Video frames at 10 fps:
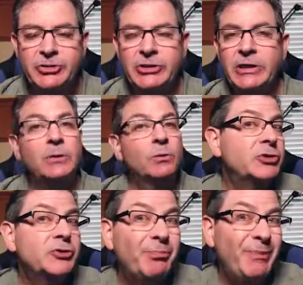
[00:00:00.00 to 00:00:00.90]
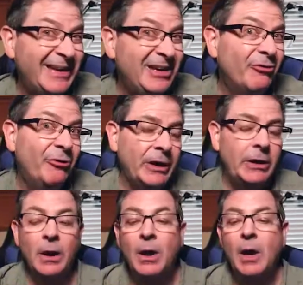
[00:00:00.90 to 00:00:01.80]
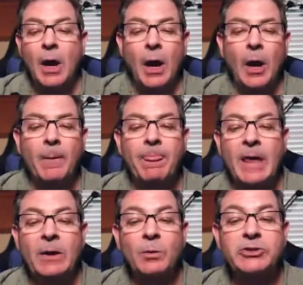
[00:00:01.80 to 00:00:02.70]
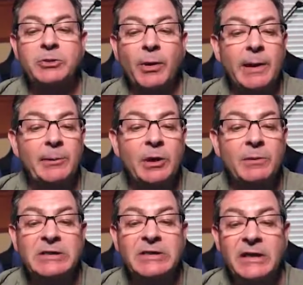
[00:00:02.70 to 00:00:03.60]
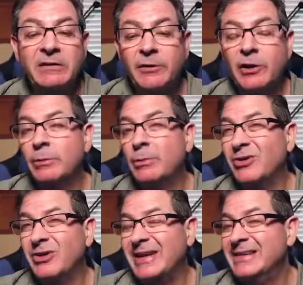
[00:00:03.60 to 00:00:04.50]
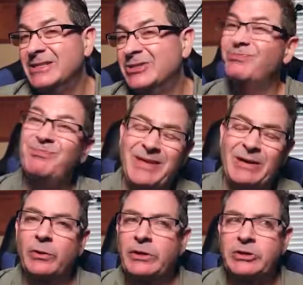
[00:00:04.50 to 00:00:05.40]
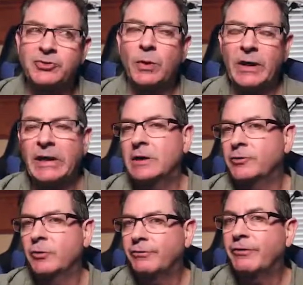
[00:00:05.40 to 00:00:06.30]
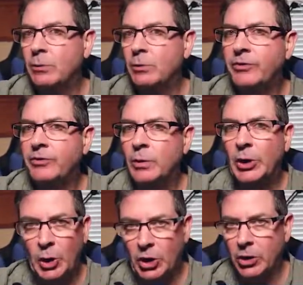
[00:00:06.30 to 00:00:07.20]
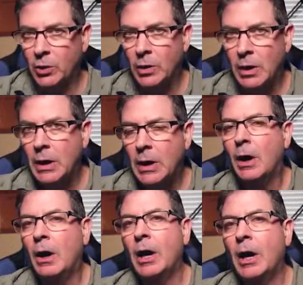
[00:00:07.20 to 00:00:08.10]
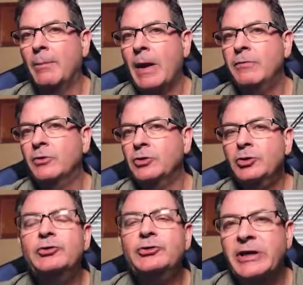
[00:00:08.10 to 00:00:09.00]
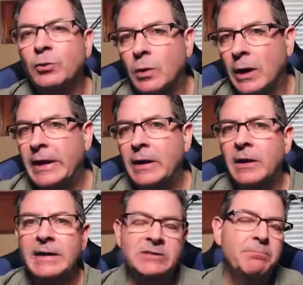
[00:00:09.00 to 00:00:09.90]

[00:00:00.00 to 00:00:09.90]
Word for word: seeking, which is picking a fight, um, in which the primary maintaining variable is they really just want to get into a fight with you and hurt you. Um, and they're using running as a